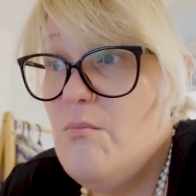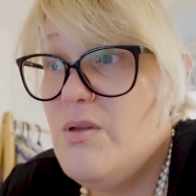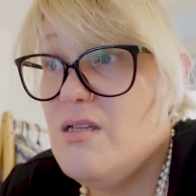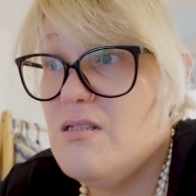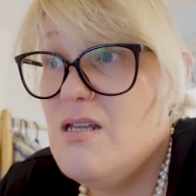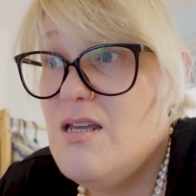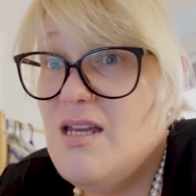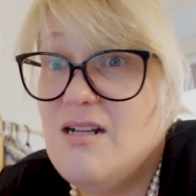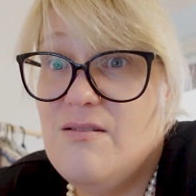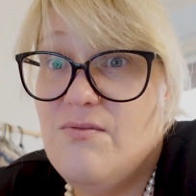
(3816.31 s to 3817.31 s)
because
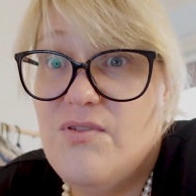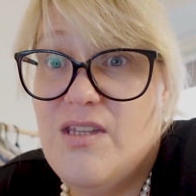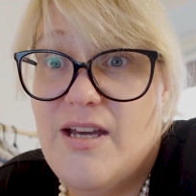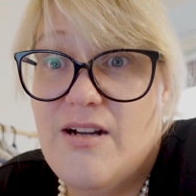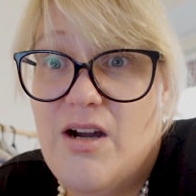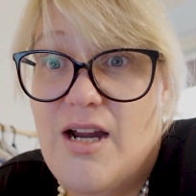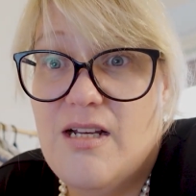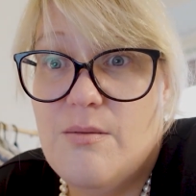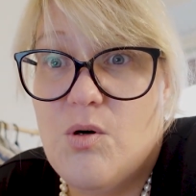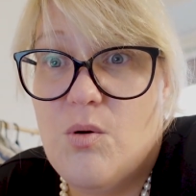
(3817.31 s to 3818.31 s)
it doesn't fit that great
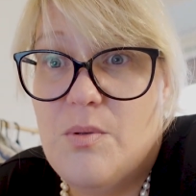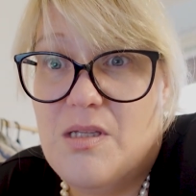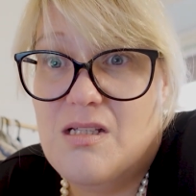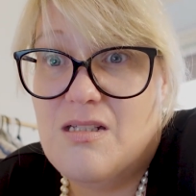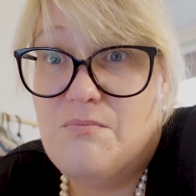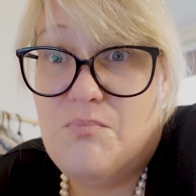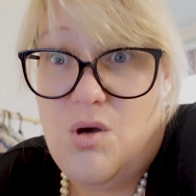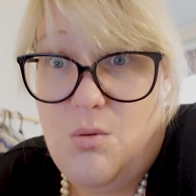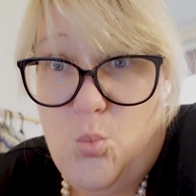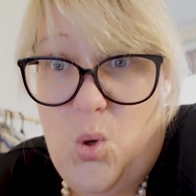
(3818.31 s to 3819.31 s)
anymore because I've put
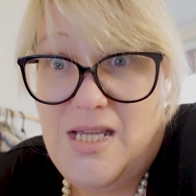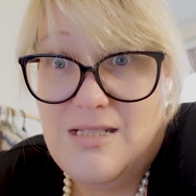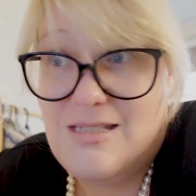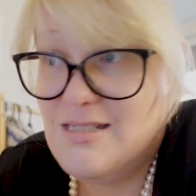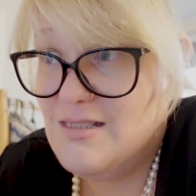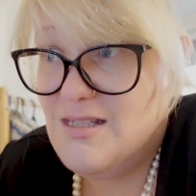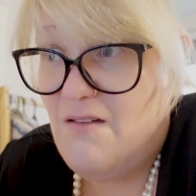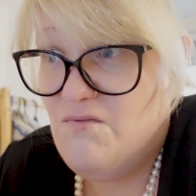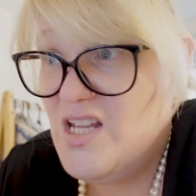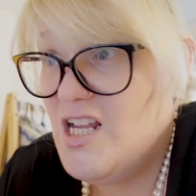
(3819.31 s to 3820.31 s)
on weight since
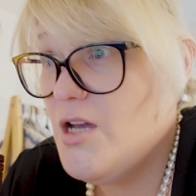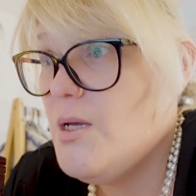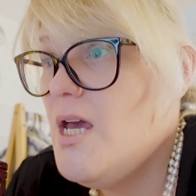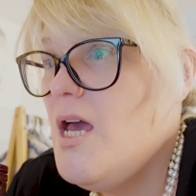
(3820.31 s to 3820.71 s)
that video.